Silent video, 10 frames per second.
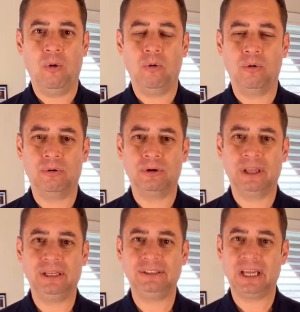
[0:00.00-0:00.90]
or
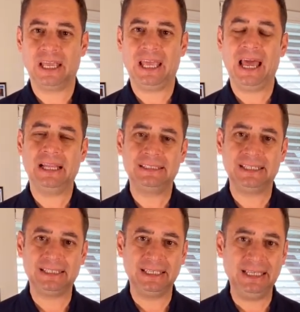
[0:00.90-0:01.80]
a
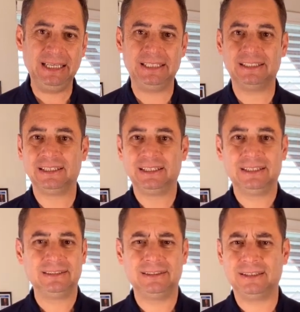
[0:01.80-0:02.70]
gigantic need
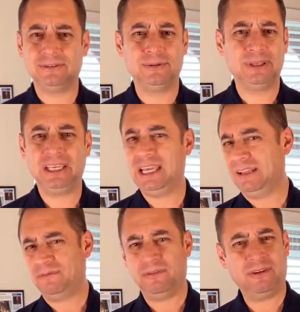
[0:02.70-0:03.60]
that you
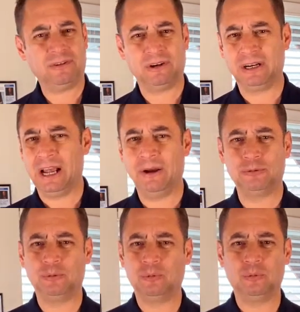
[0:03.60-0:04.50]
can't figure it
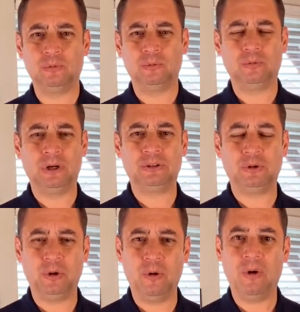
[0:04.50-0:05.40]
out where to
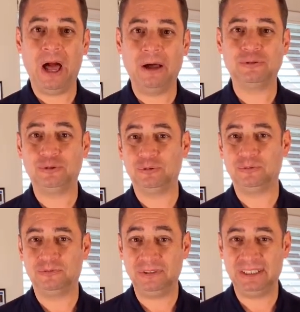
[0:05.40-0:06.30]
go, how to
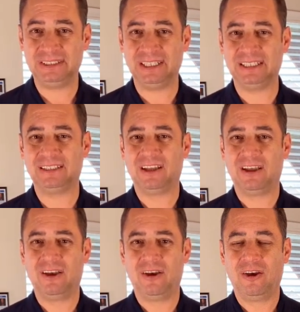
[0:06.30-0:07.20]
fix it,
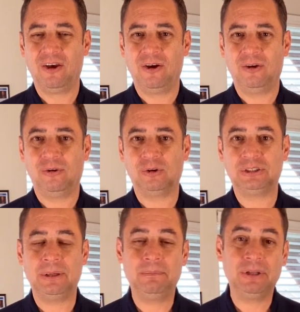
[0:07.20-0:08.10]
or
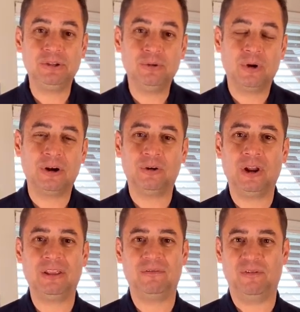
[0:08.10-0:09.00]
simply you are
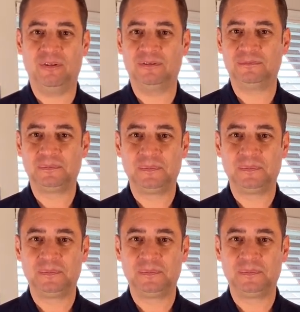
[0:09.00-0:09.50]
grateful.